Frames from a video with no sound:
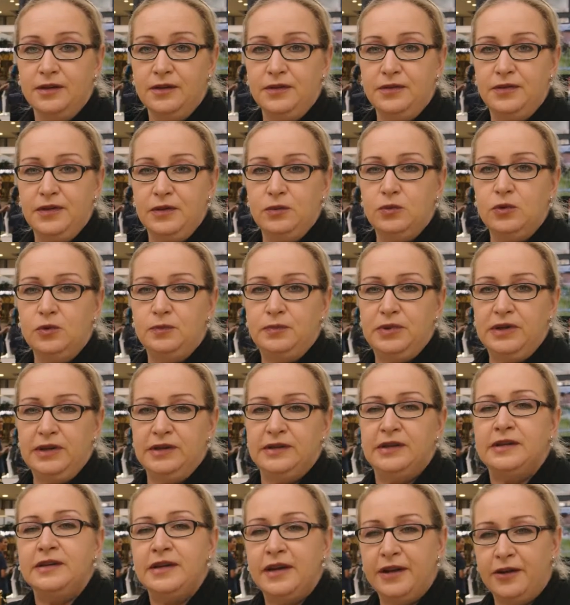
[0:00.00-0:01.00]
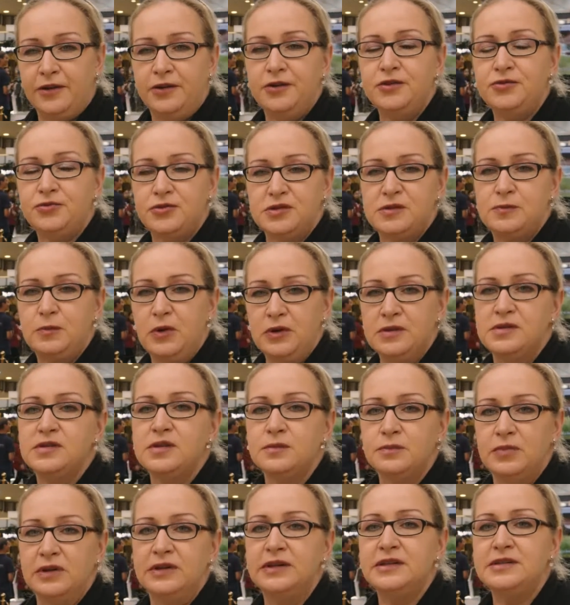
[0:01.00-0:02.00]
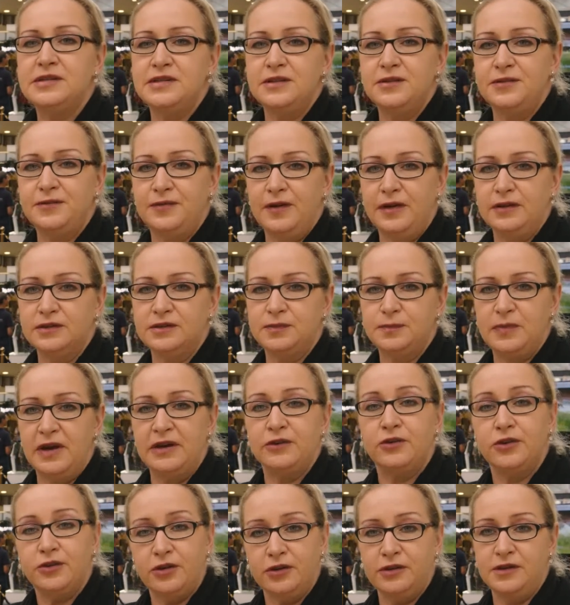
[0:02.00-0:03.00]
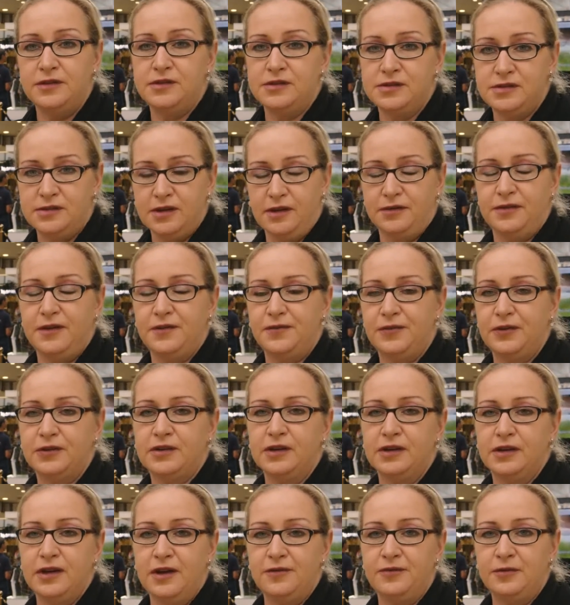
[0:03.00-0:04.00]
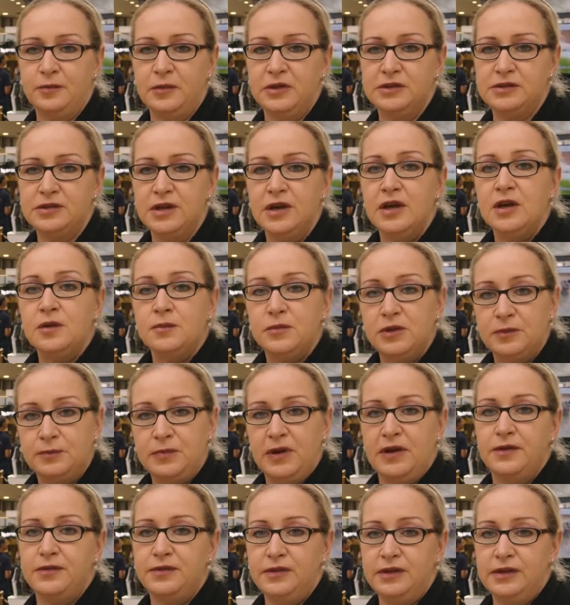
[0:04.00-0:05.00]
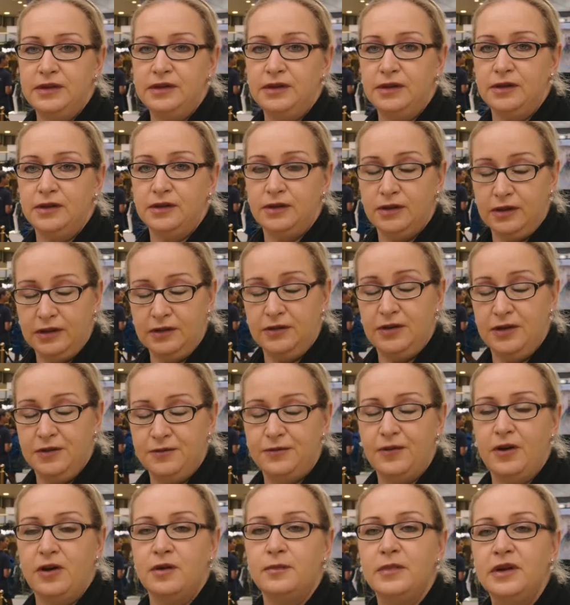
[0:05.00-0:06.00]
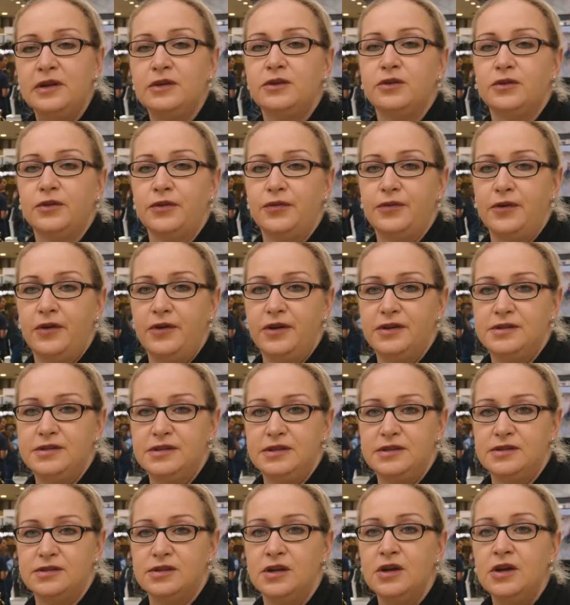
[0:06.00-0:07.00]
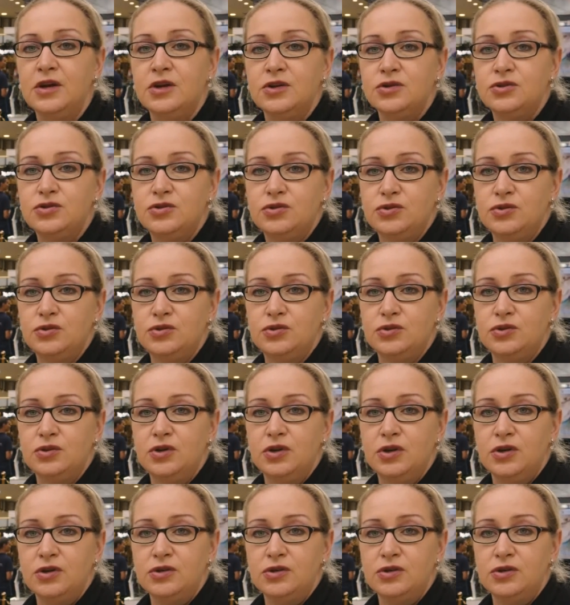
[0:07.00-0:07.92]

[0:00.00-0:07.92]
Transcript: there will be an inherent responsibility felt by not only the South African government but by the environmental authorities to